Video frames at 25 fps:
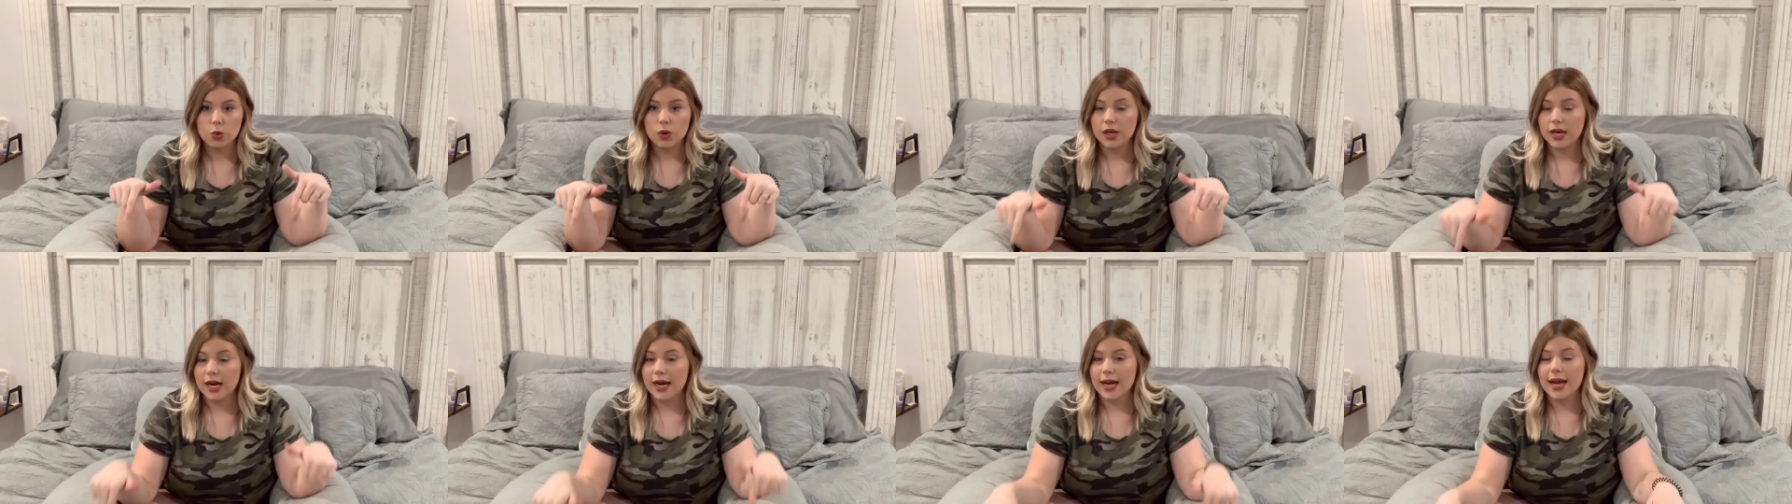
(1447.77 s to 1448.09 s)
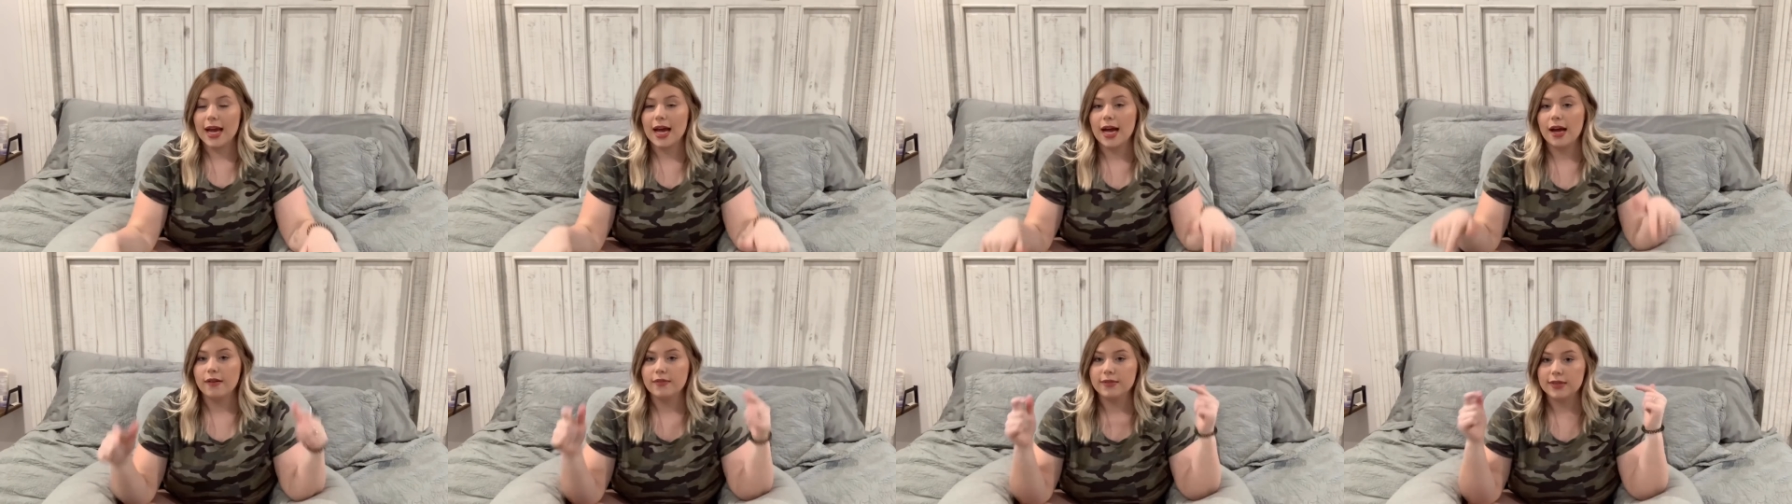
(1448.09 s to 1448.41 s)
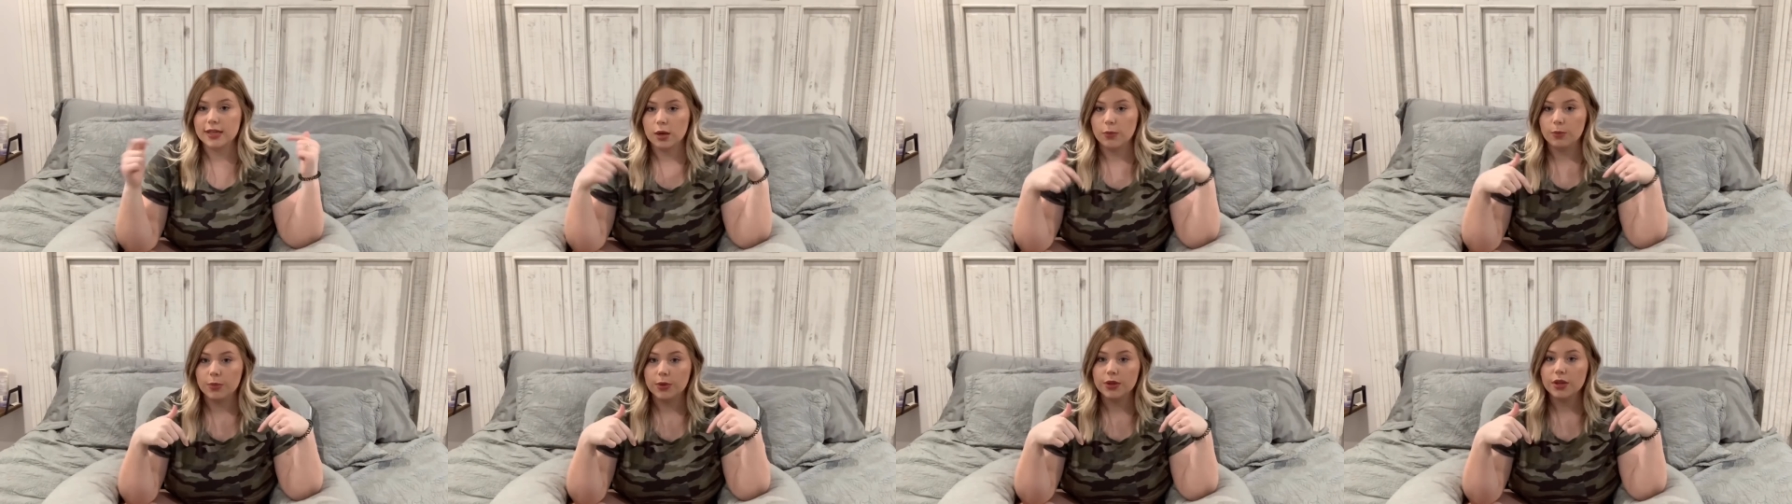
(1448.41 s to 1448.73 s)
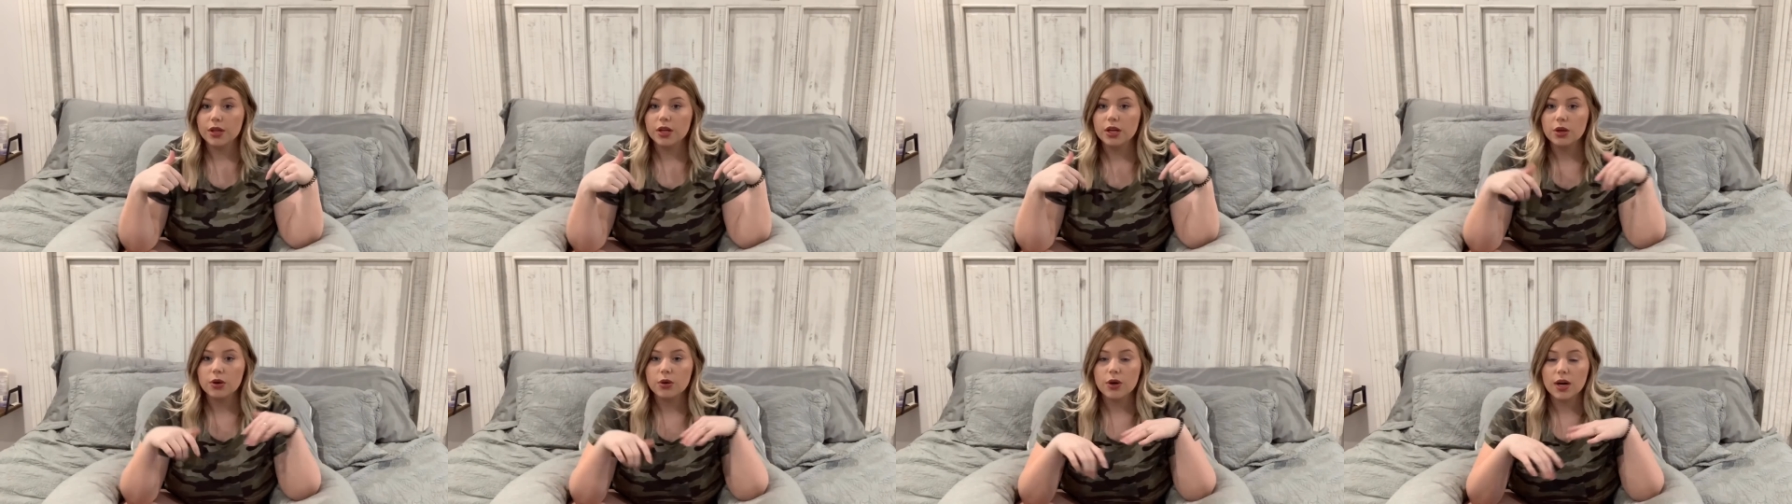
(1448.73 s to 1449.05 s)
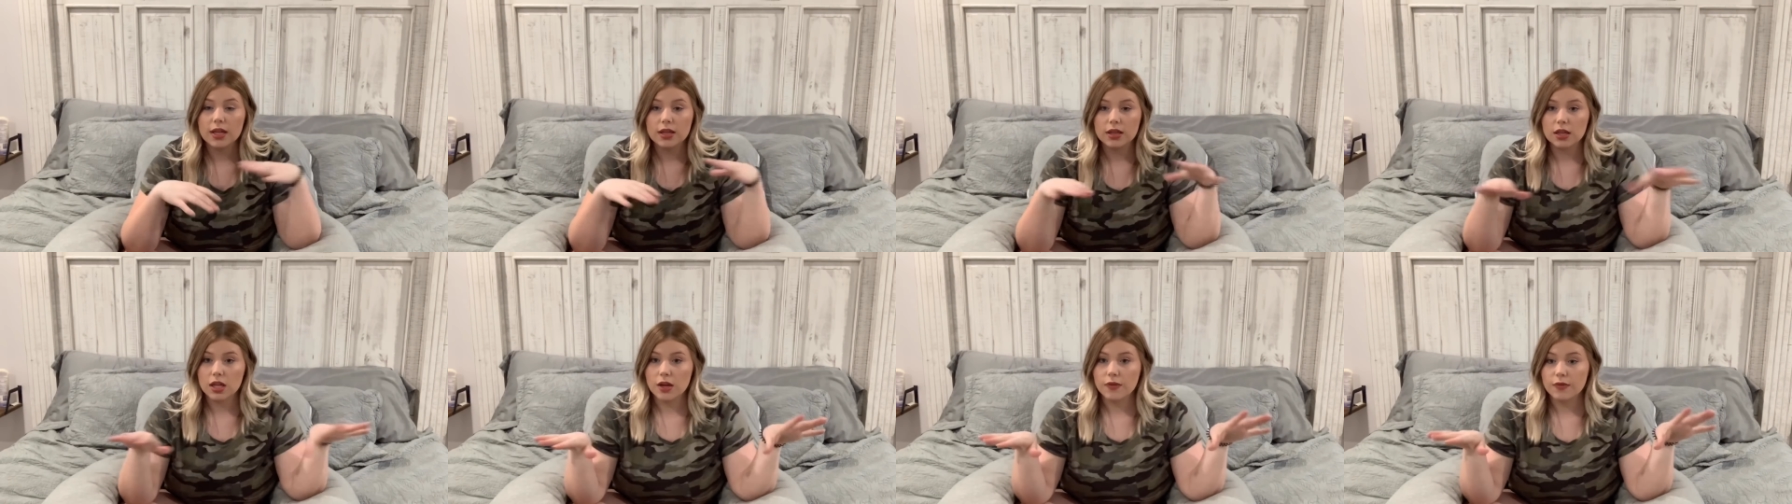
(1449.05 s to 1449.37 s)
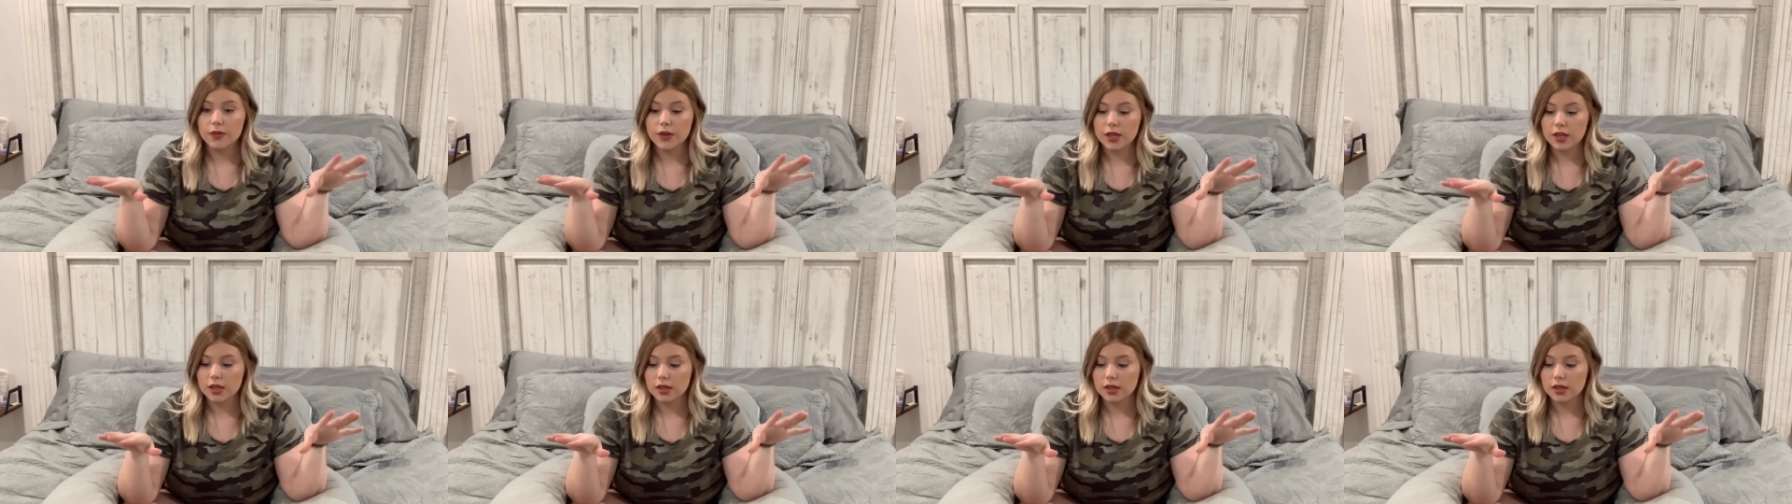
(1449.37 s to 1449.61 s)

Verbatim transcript: I have down below. I love it.